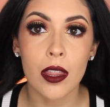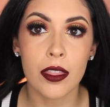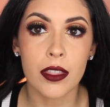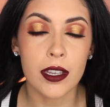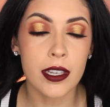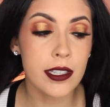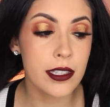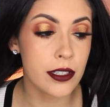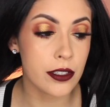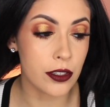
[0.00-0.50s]

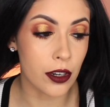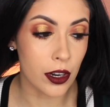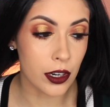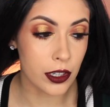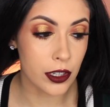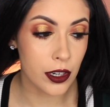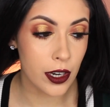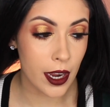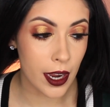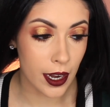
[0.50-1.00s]
This
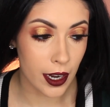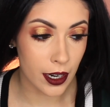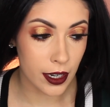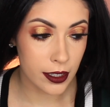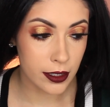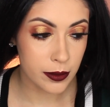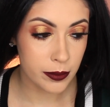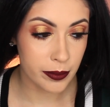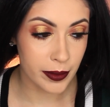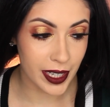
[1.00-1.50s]
darker
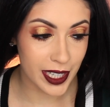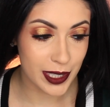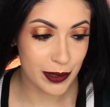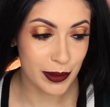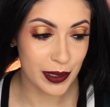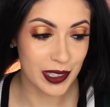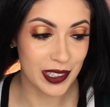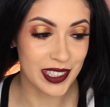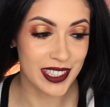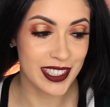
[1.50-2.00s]
hair makes
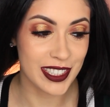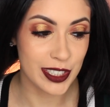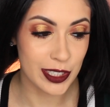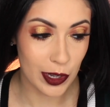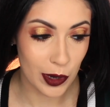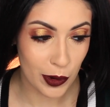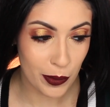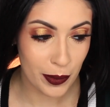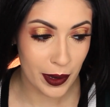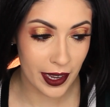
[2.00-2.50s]
me look
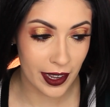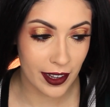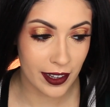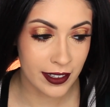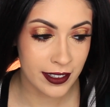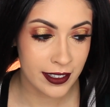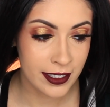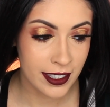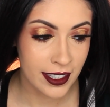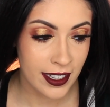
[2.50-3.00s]
so
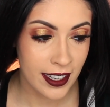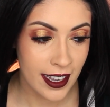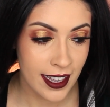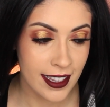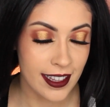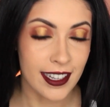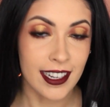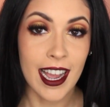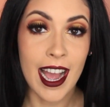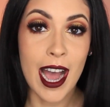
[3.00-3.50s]
pale.
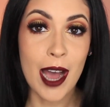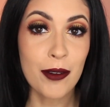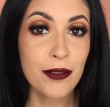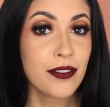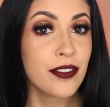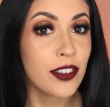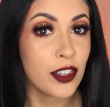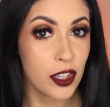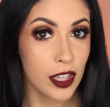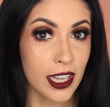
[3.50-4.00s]
Like I'm
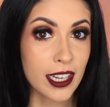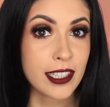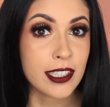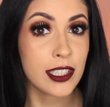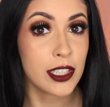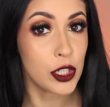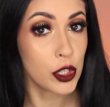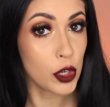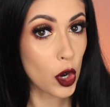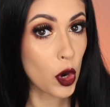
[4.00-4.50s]
feeling like
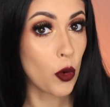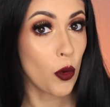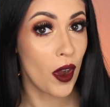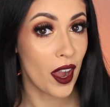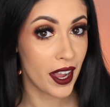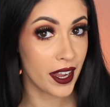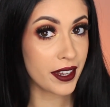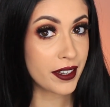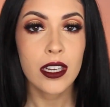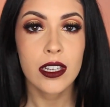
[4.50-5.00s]
Snow
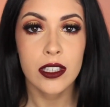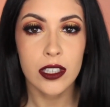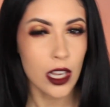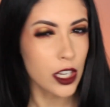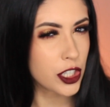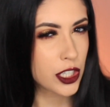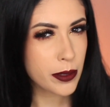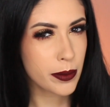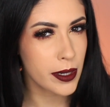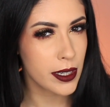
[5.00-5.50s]
White.
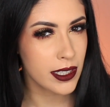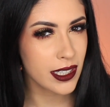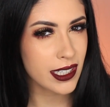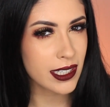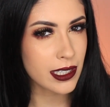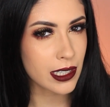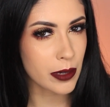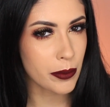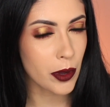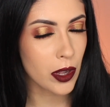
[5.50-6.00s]
Not just because I
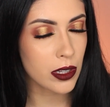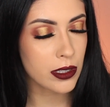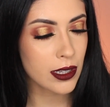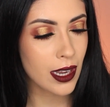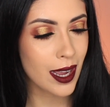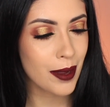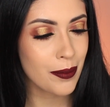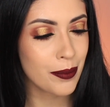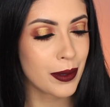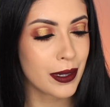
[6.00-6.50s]
sleep all the
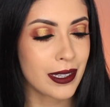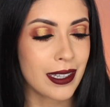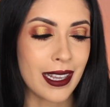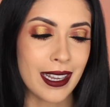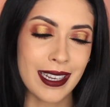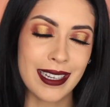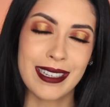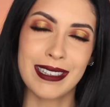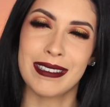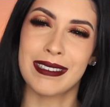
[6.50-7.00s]
time, but
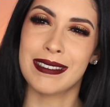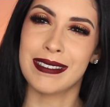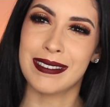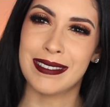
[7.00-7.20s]
like